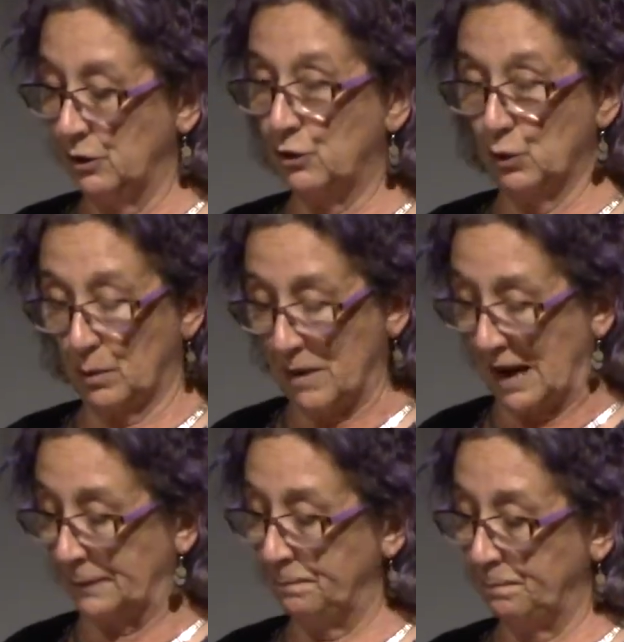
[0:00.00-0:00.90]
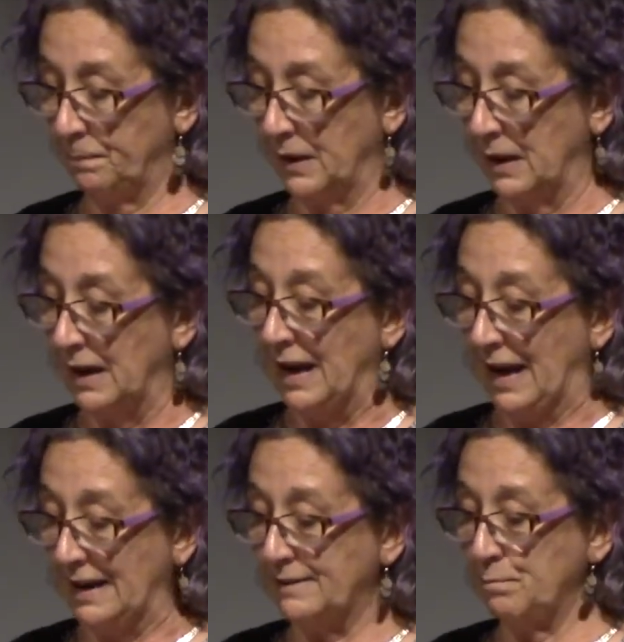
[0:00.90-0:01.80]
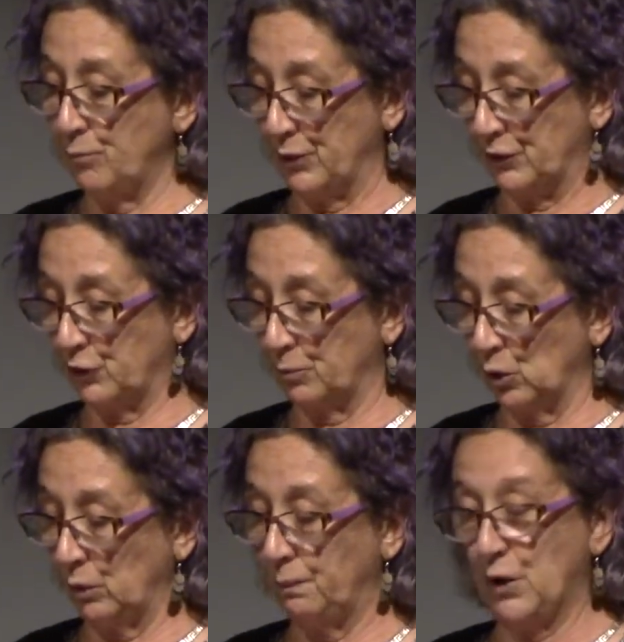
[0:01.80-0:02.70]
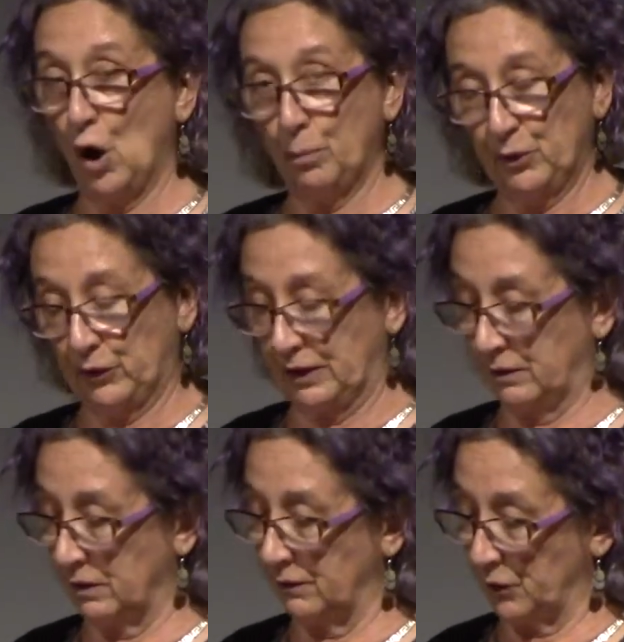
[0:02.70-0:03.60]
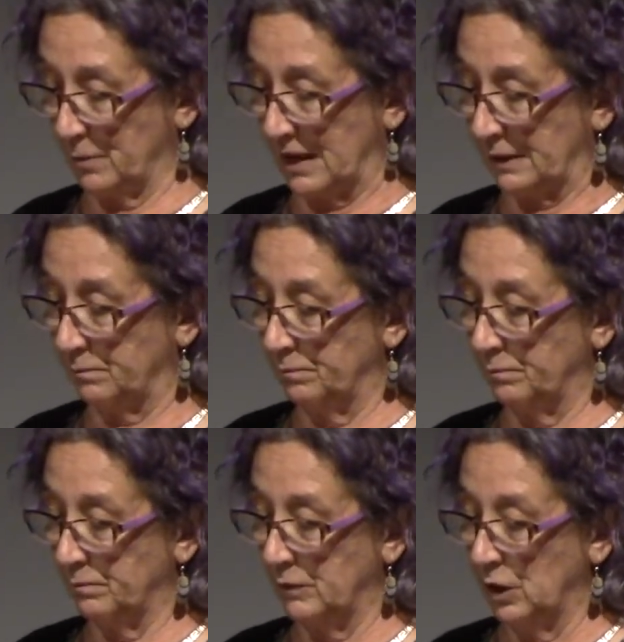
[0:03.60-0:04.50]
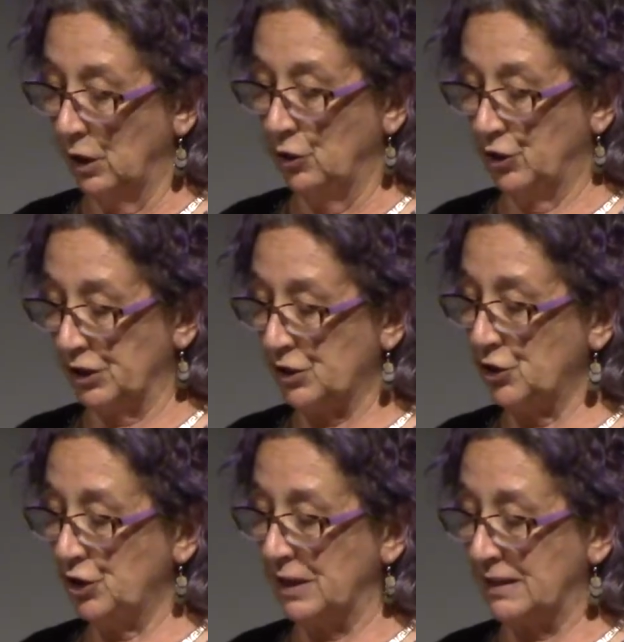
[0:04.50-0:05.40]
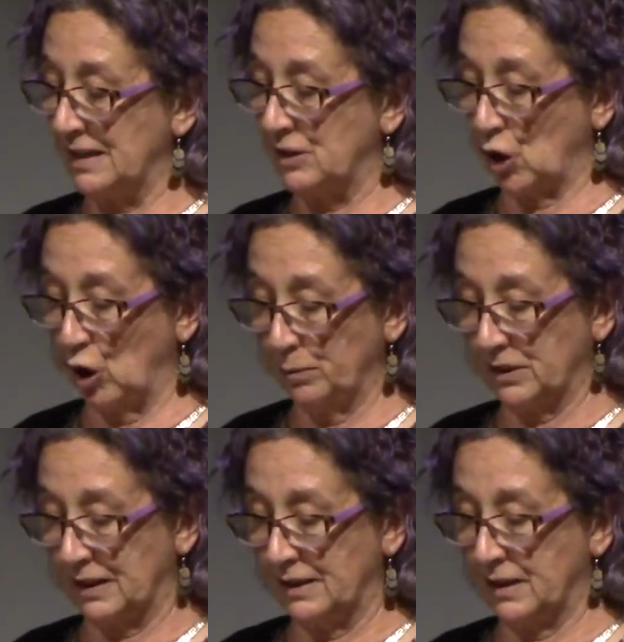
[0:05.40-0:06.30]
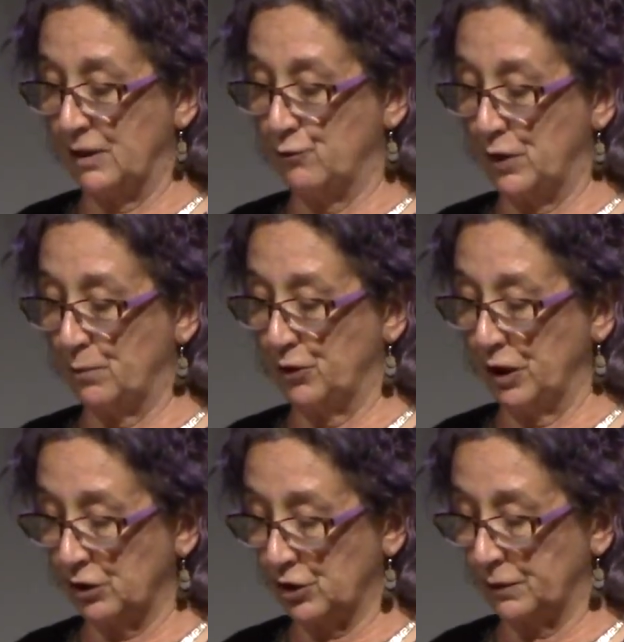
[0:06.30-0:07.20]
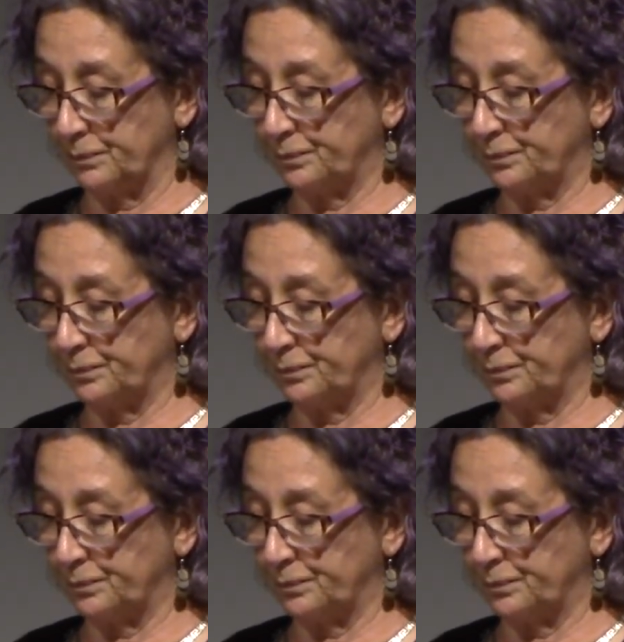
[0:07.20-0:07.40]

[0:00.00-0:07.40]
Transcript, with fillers: to a man, is in principle the opposite of the man, just as she is his opposite in reproduction.